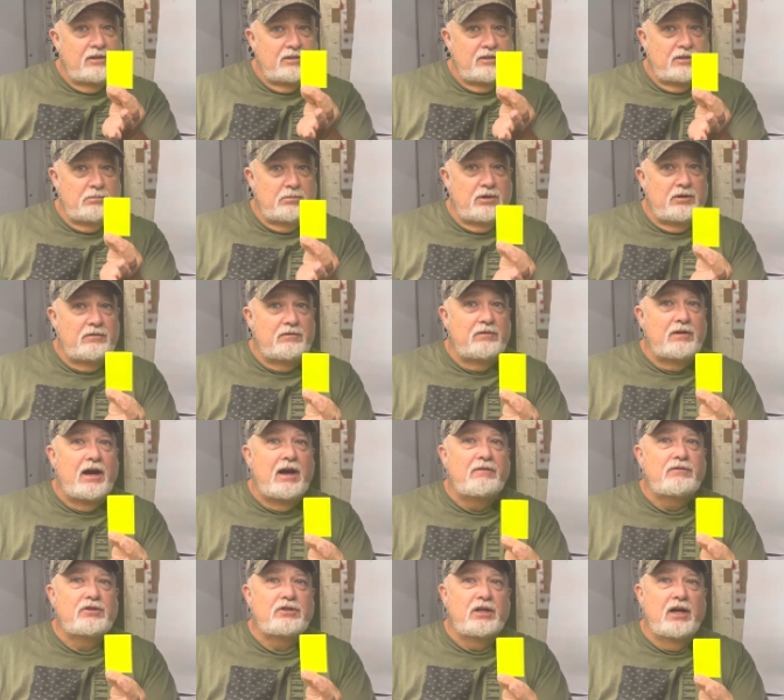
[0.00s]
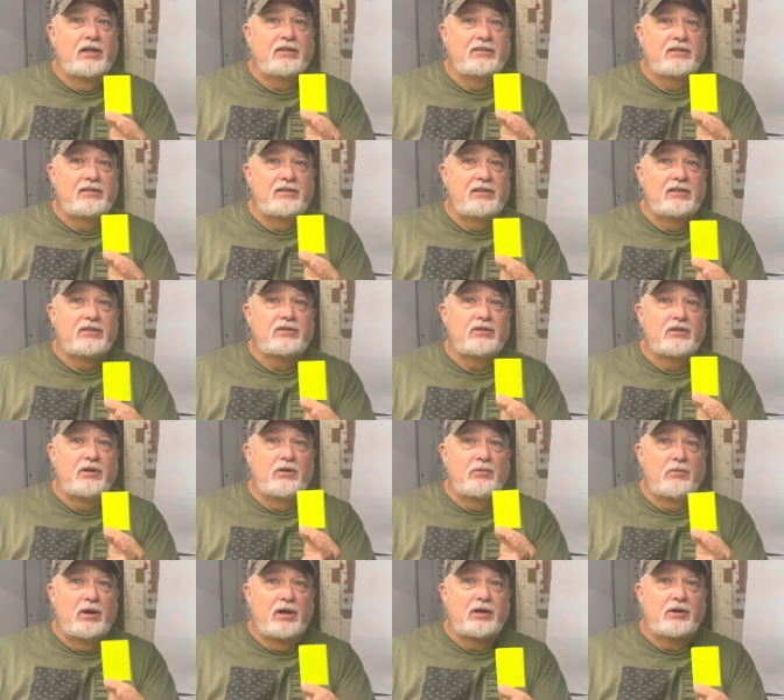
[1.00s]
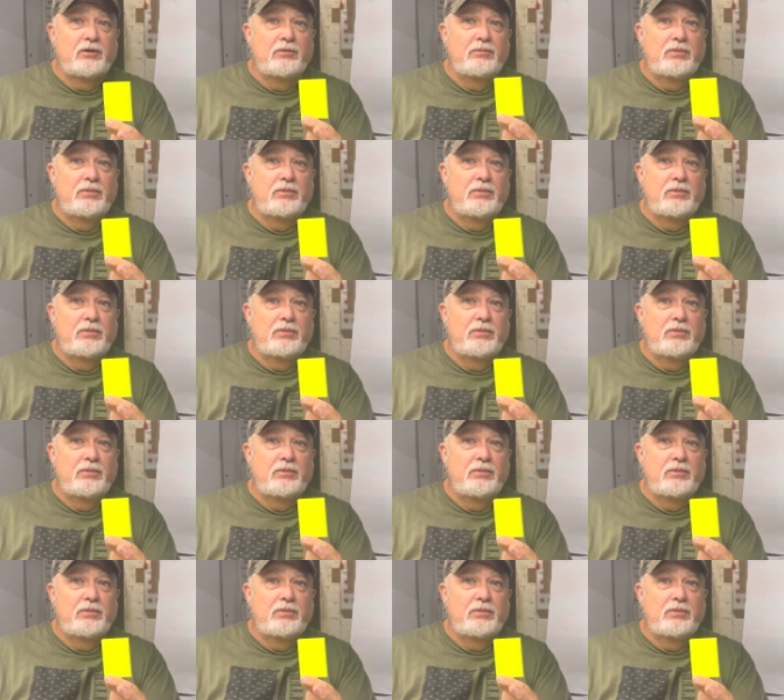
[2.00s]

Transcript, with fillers: to put five shots in this on a regular